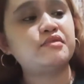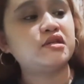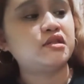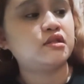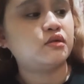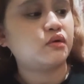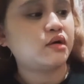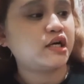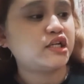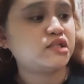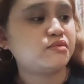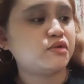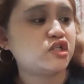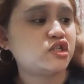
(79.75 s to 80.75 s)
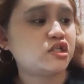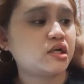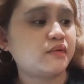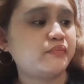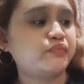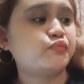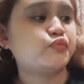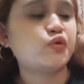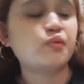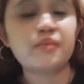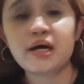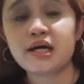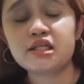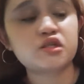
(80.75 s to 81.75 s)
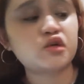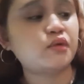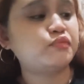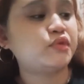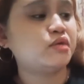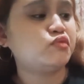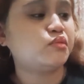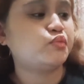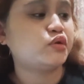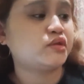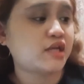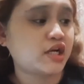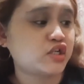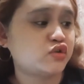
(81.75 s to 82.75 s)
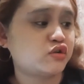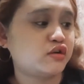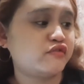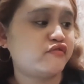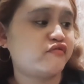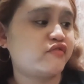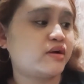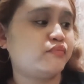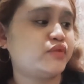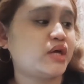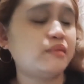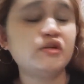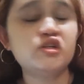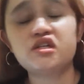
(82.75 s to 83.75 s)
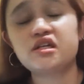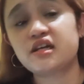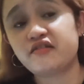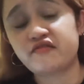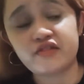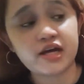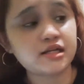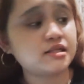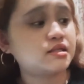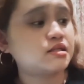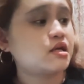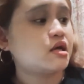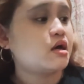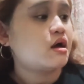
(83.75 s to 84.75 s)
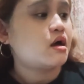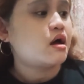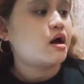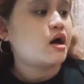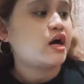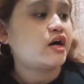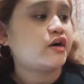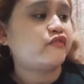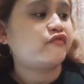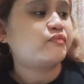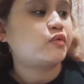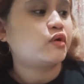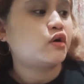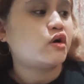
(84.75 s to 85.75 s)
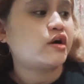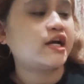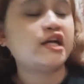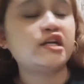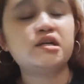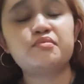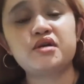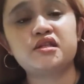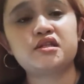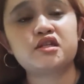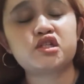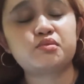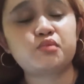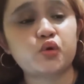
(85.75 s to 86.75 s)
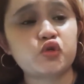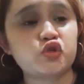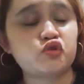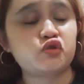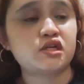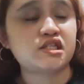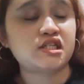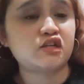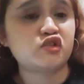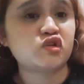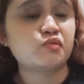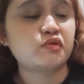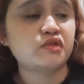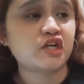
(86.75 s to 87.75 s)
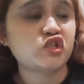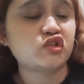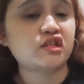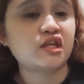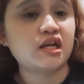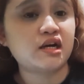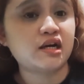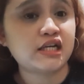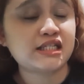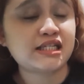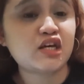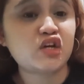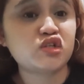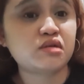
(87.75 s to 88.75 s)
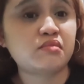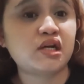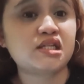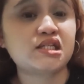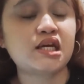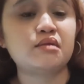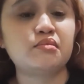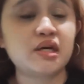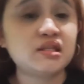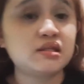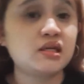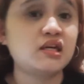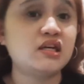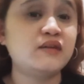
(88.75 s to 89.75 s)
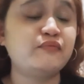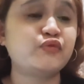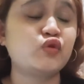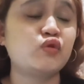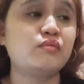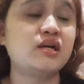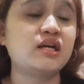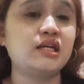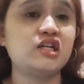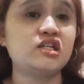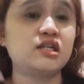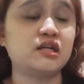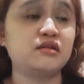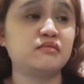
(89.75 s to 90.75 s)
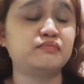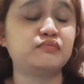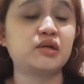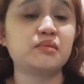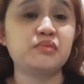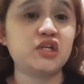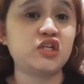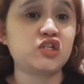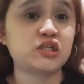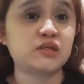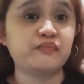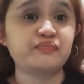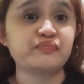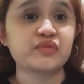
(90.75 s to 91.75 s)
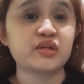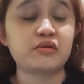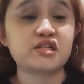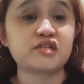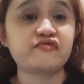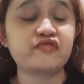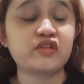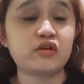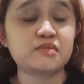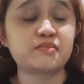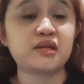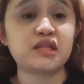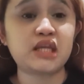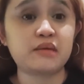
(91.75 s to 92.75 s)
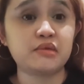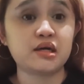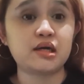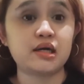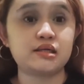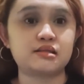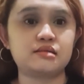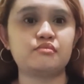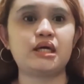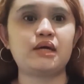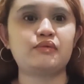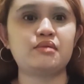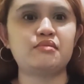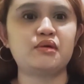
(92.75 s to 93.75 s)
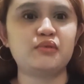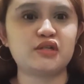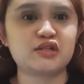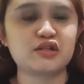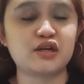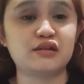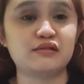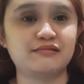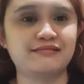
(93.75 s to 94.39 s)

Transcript: niya dito guys, meron siyang provides optimum protection from damaging effects of prolonged and repeated exposure to the sun. So, protection talaga guys, lalo sa mag-sunbathing, kung mahilig dyan mag-beach. Pero sa now, as pandemic guys, mahirap na mag-beach ganyan.